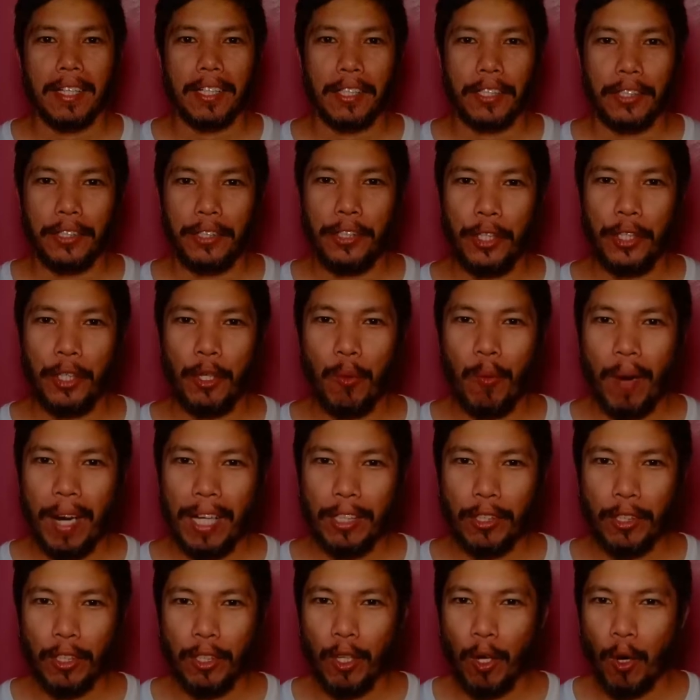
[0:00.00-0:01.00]
Do you
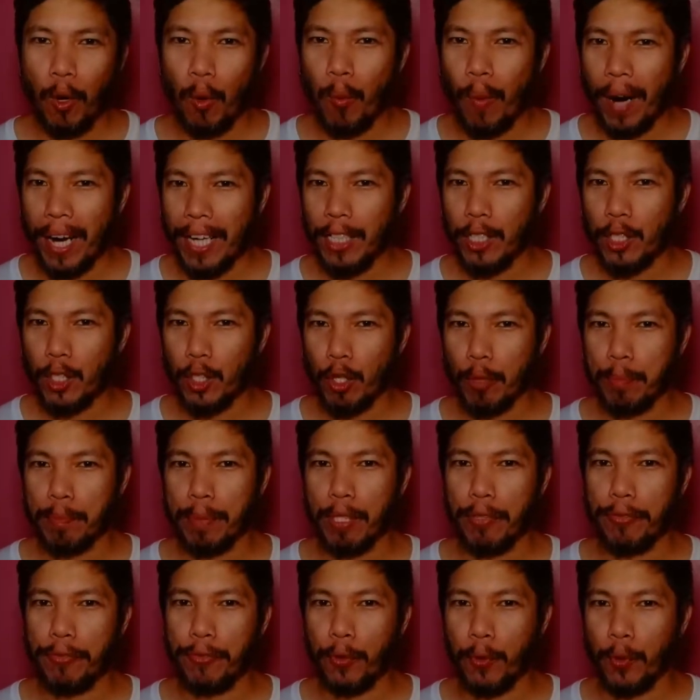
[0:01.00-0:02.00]
want to know one
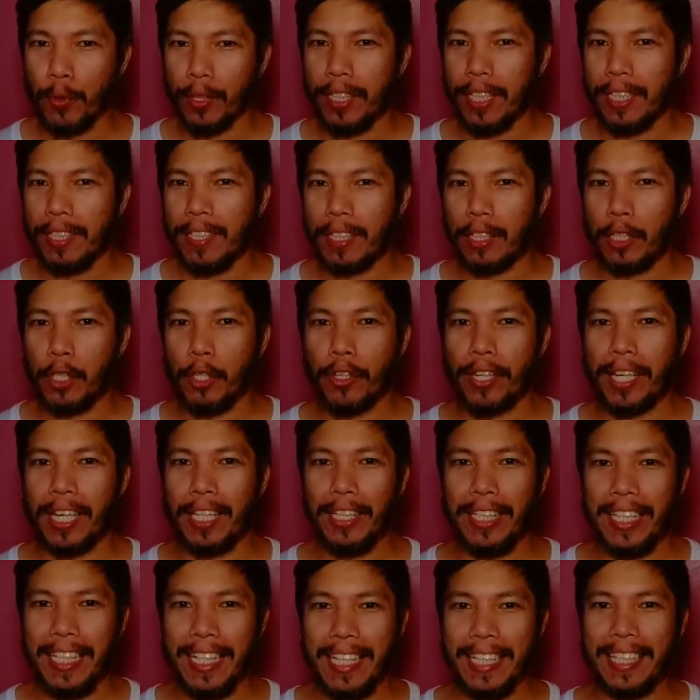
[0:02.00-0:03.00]
superfood that you
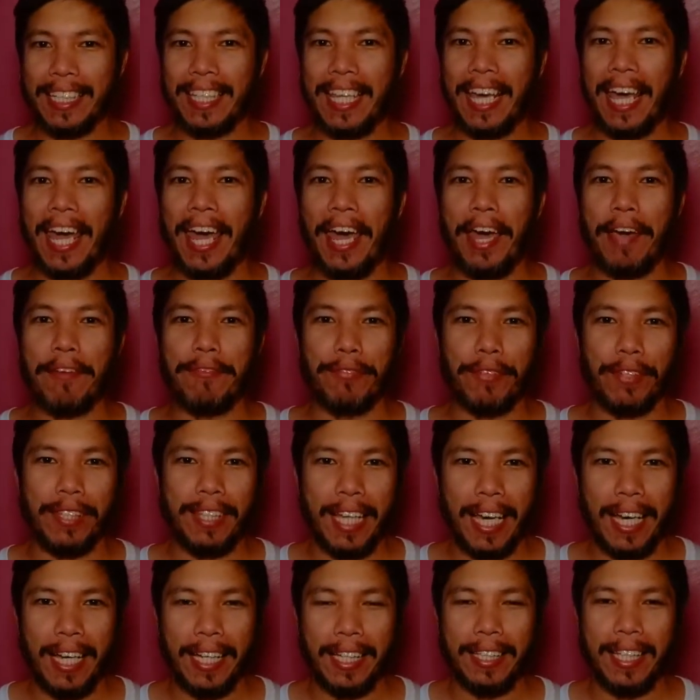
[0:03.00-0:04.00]
can eat every
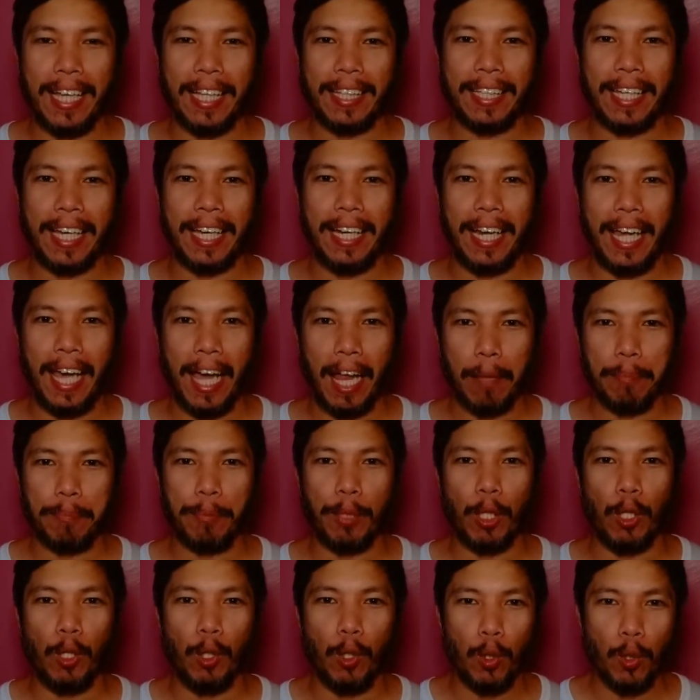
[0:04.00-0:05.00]
day that can help
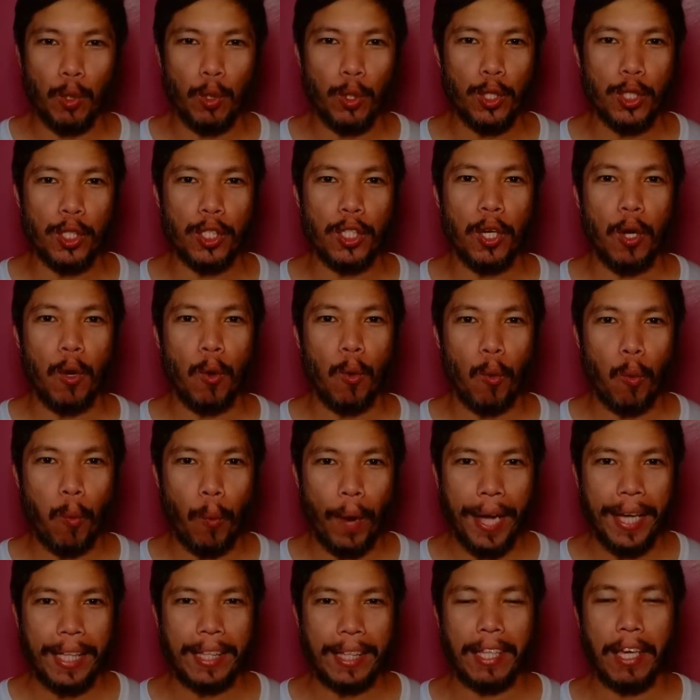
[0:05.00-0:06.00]
you lose
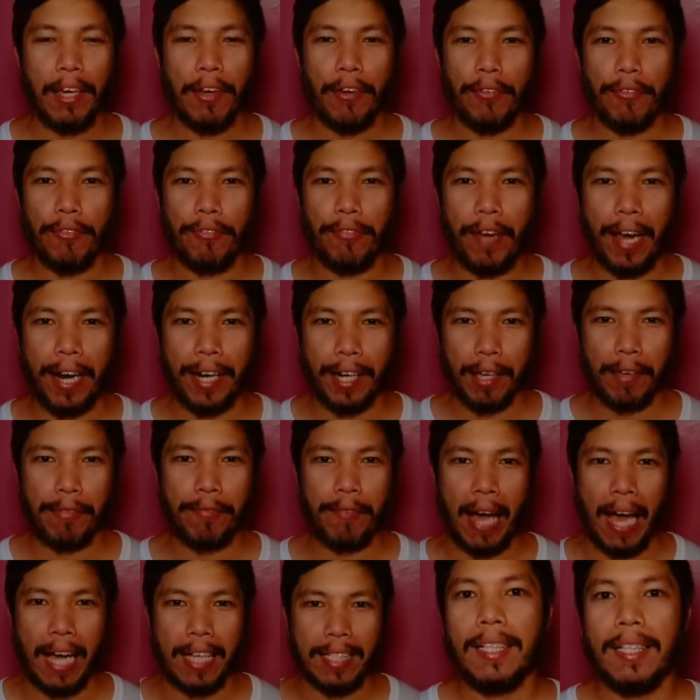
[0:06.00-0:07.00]
weight very
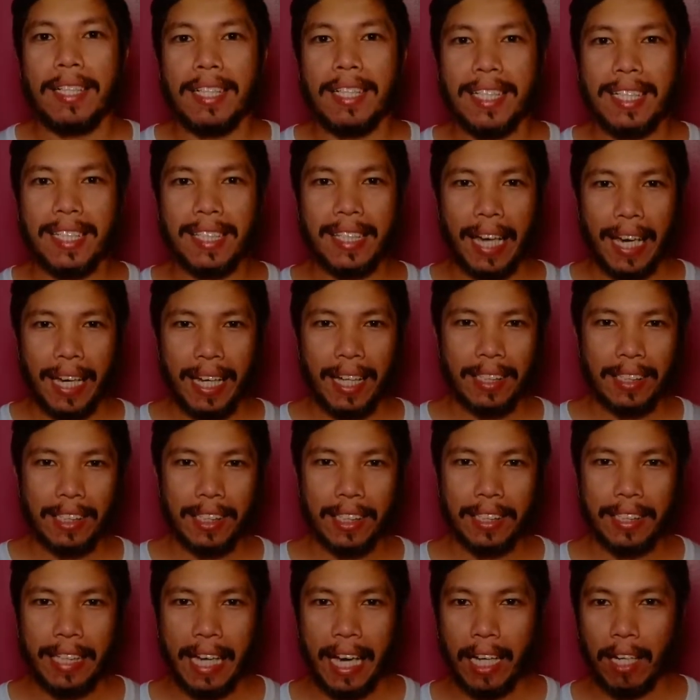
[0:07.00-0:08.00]
fast? Stay
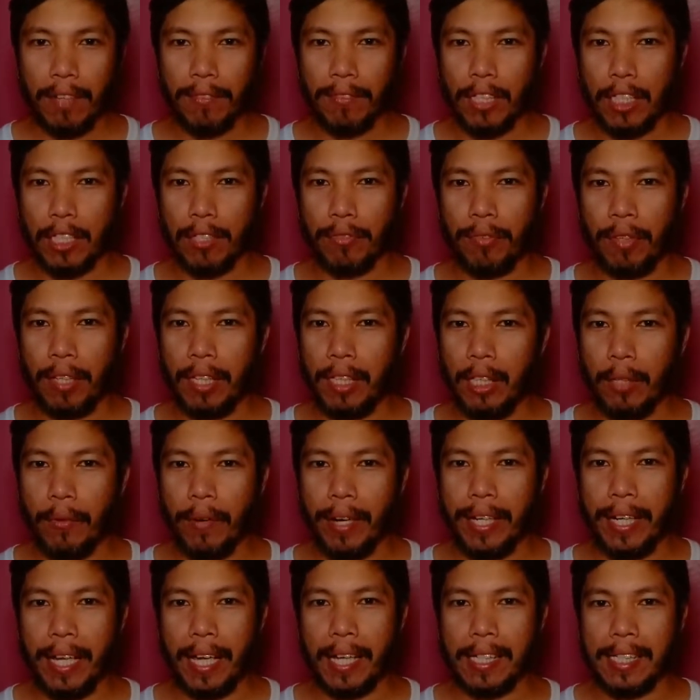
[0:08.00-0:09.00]
until the end of this video
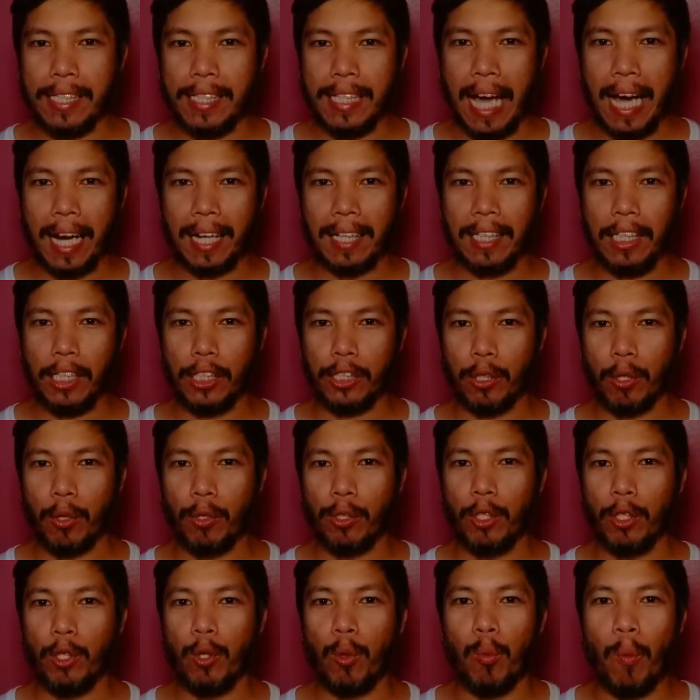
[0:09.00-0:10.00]
and I'll exactly show
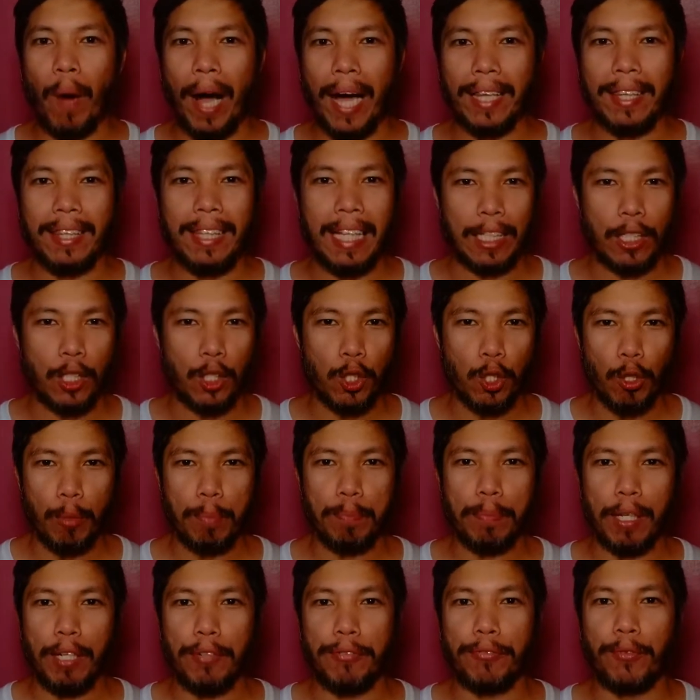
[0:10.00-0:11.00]
you what that
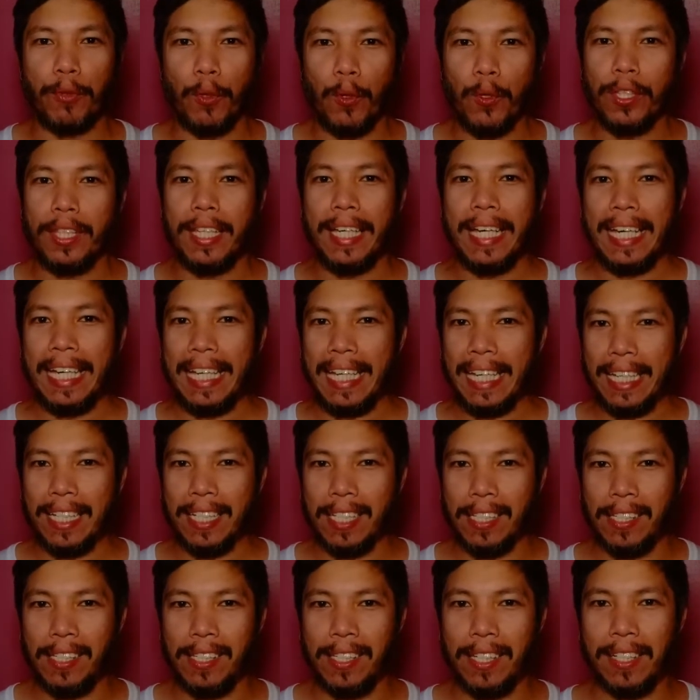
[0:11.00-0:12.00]
superfood
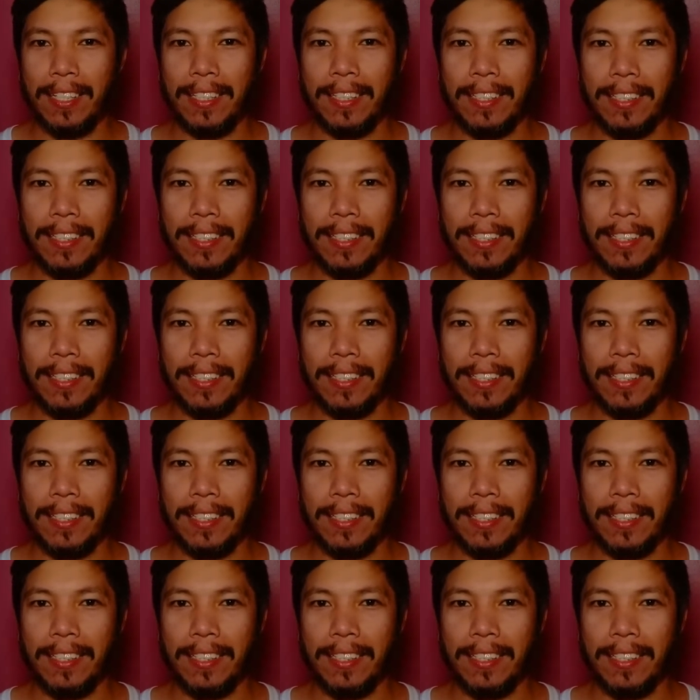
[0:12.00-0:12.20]
is.